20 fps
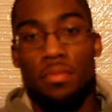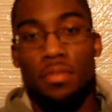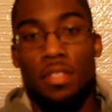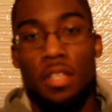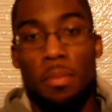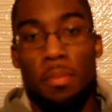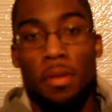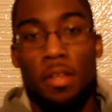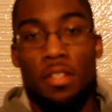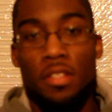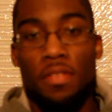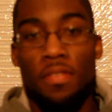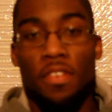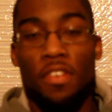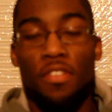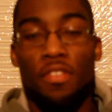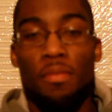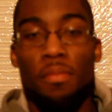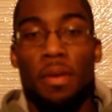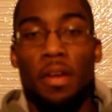tidbits of
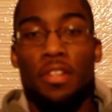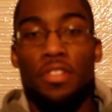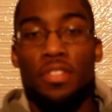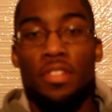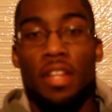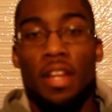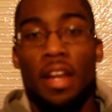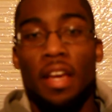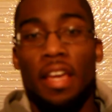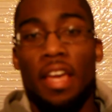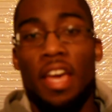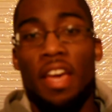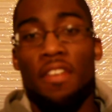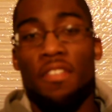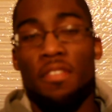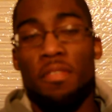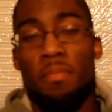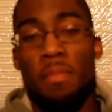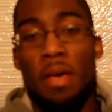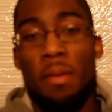information that I
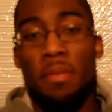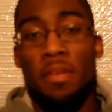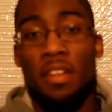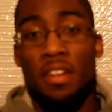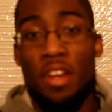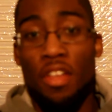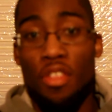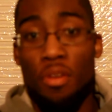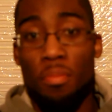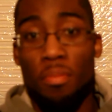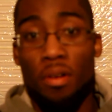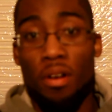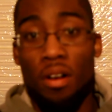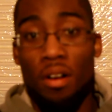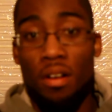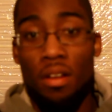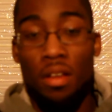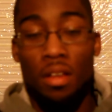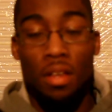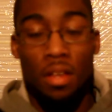gave and maybe another
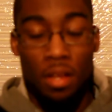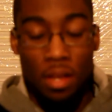part.